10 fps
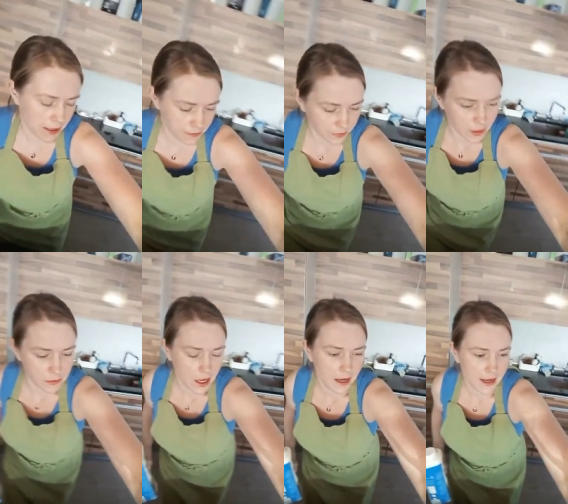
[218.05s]
um,
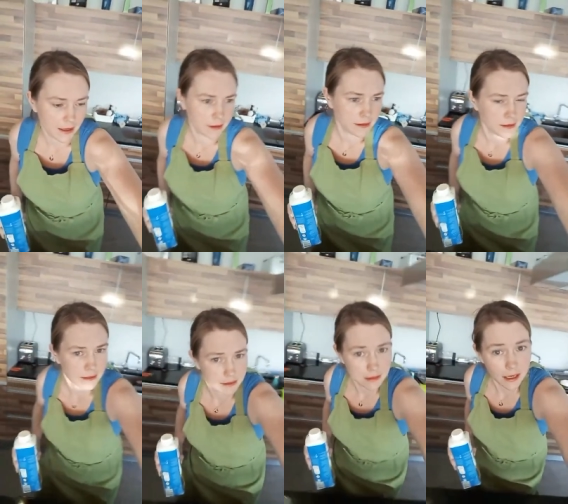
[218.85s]
my
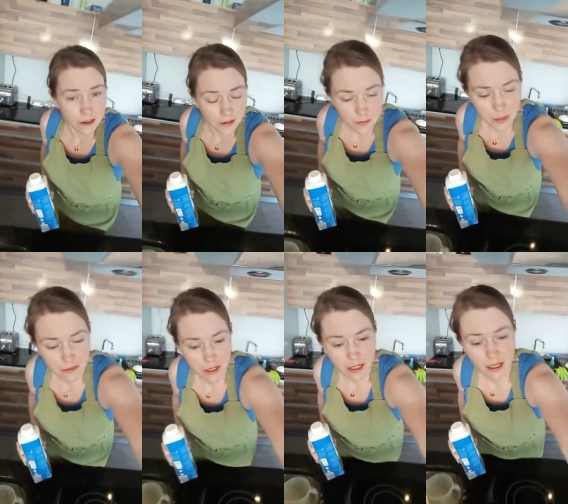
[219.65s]
I've had my
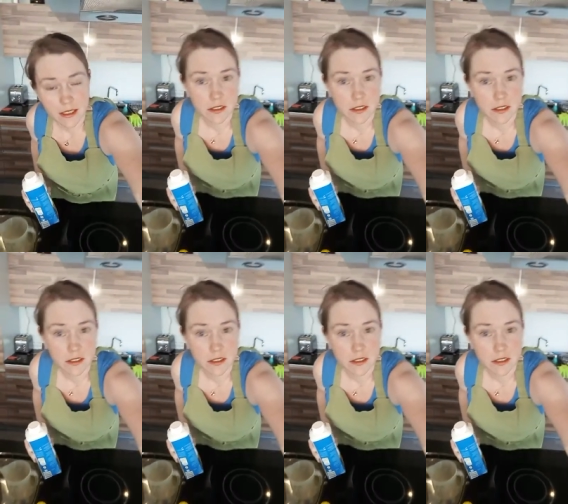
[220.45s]
ring light,